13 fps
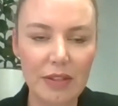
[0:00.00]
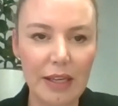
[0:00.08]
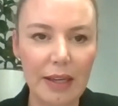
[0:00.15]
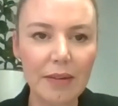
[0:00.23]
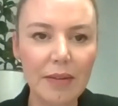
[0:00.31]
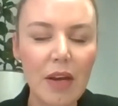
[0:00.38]

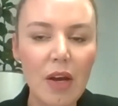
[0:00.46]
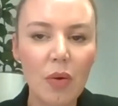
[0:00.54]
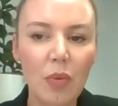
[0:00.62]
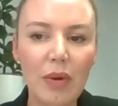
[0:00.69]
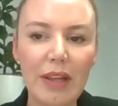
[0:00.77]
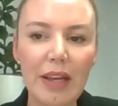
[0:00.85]
skin.
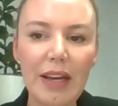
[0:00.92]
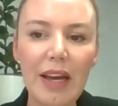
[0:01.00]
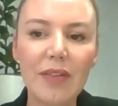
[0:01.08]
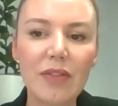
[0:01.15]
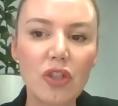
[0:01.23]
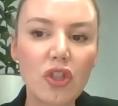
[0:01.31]
We then
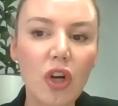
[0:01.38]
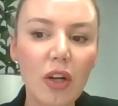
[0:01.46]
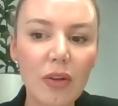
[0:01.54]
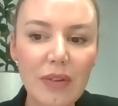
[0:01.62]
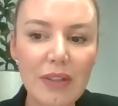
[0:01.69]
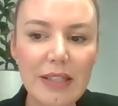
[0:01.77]
have
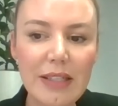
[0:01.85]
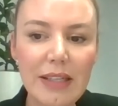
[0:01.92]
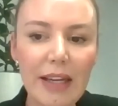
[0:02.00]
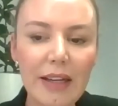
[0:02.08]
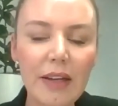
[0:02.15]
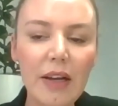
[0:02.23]
intolerant
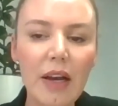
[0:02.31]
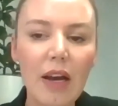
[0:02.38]
skin